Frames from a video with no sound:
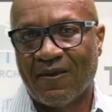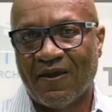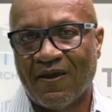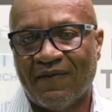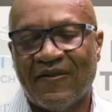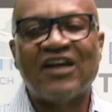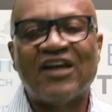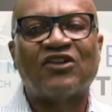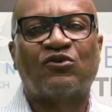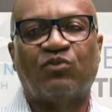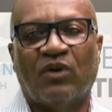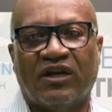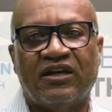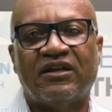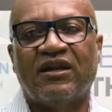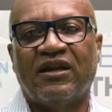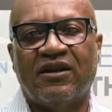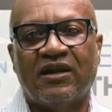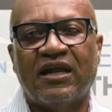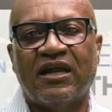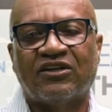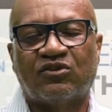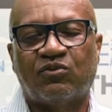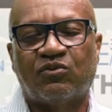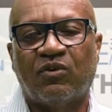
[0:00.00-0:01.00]
That's
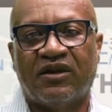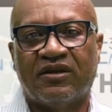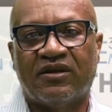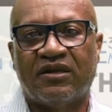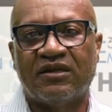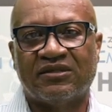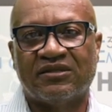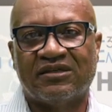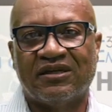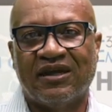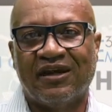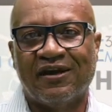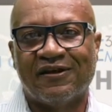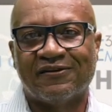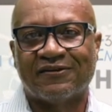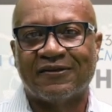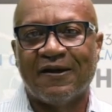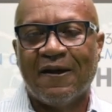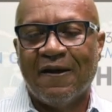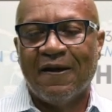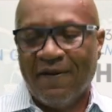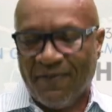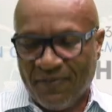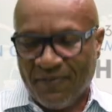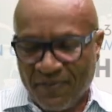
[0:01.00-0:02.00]
what this is.
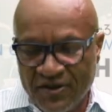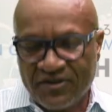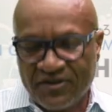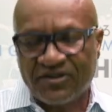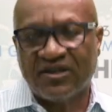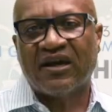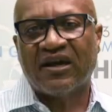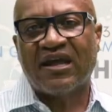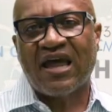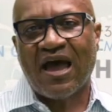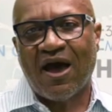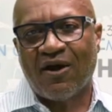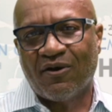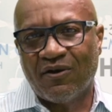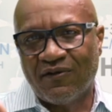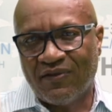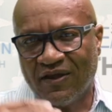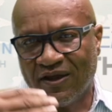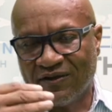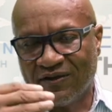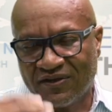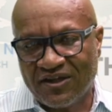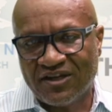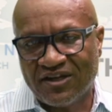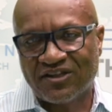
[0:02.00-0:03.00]
This encounter
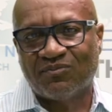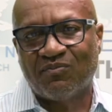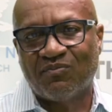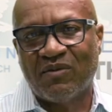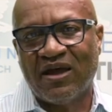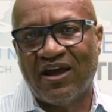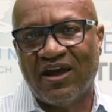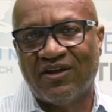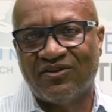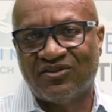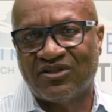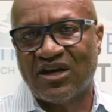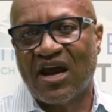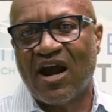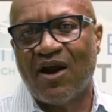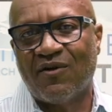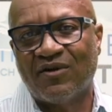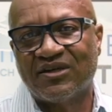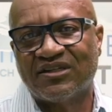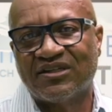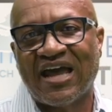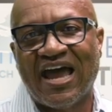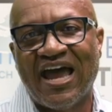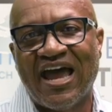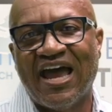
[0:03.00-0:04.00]
that this man
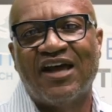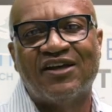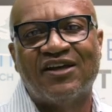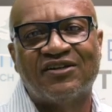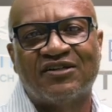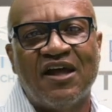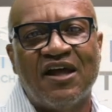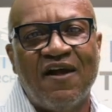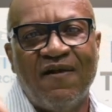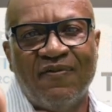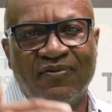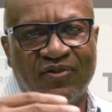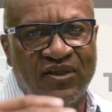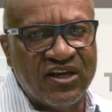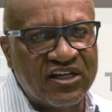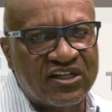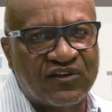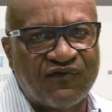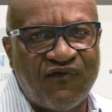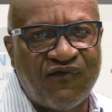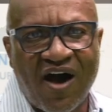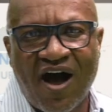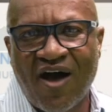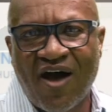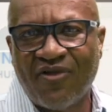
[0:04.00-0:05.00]
Jairus has, this
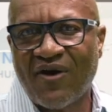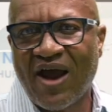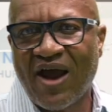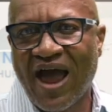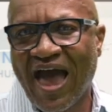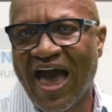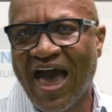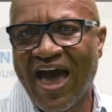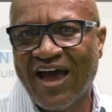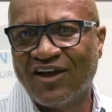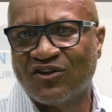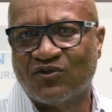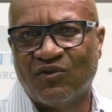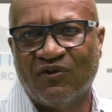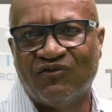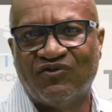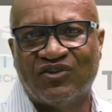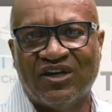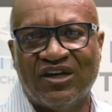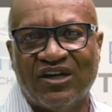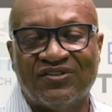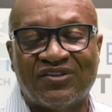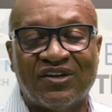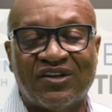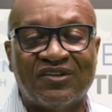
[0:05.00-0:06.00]
father has with
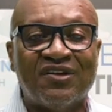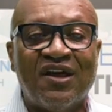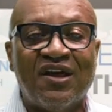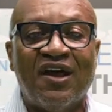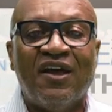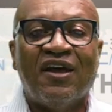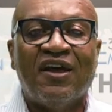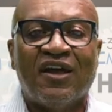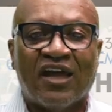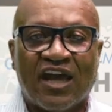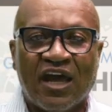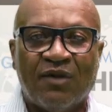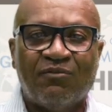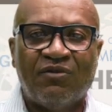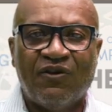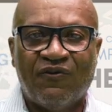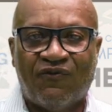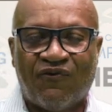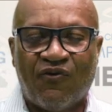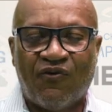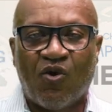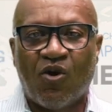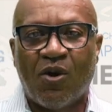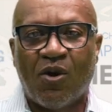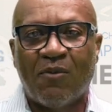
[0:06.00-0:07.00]
Jesus, can be
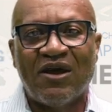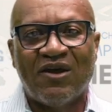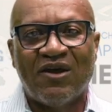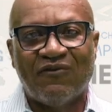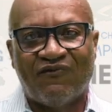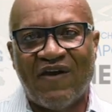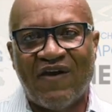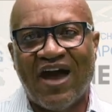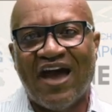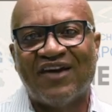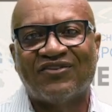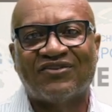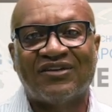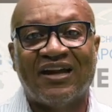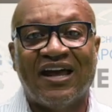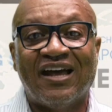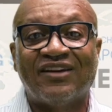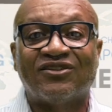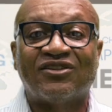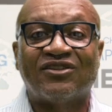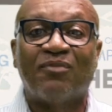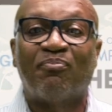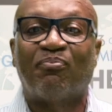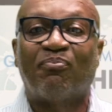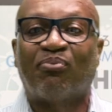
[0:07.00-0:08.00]
formed and fashioned
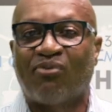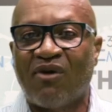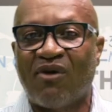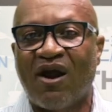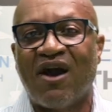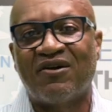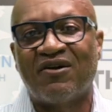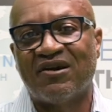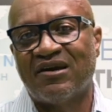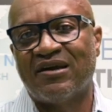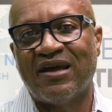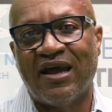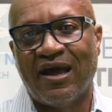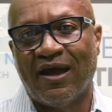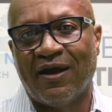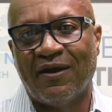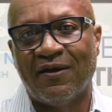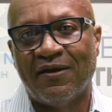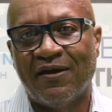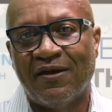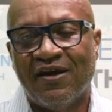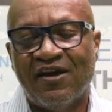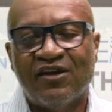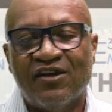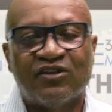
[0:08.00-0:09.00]
as a prayer today.
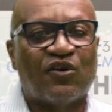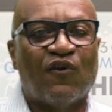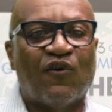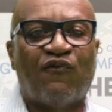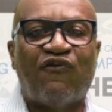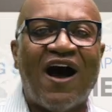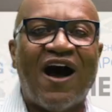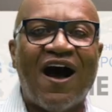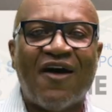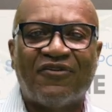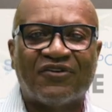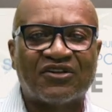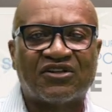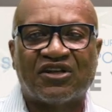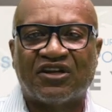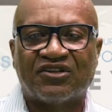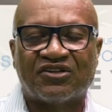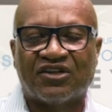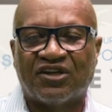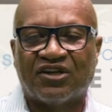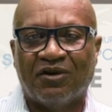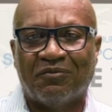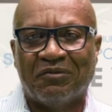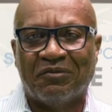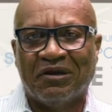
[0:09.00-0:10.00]
So fathers,
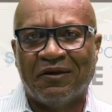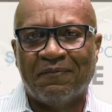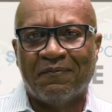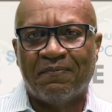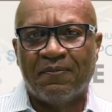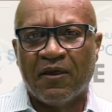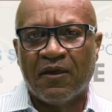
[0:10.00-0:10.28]
listen to me.